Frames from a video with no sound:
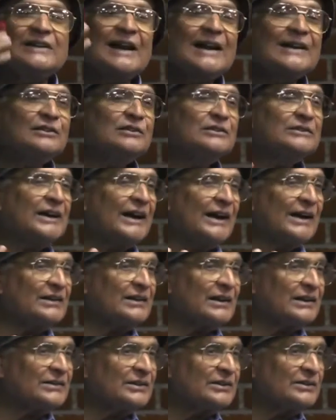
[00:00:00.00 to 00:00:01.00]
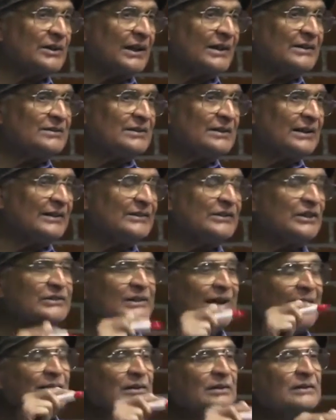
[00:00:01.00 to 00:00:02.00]
tangle hierarchy, right? And the
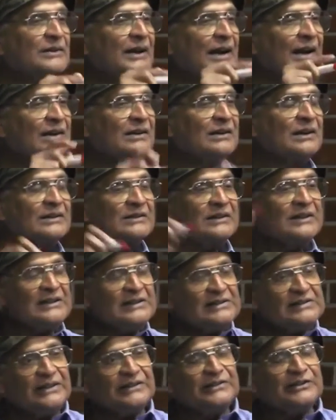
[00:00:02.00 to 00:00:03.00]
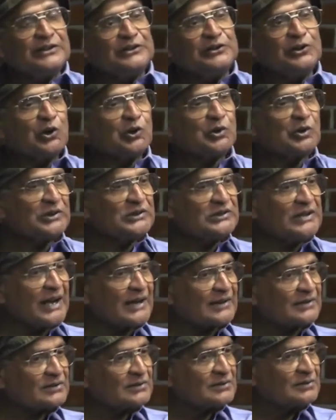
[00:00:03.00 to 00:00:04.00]
tangle hierarchy is in the
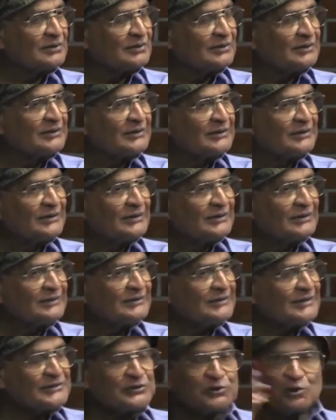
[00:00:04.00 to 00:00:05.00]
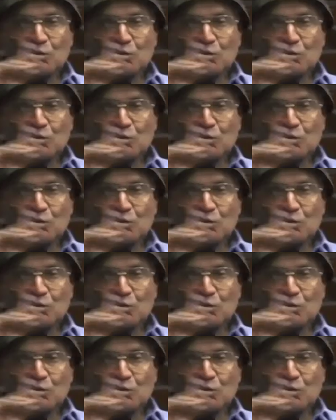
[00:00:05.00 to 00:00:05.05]
neocortex. There's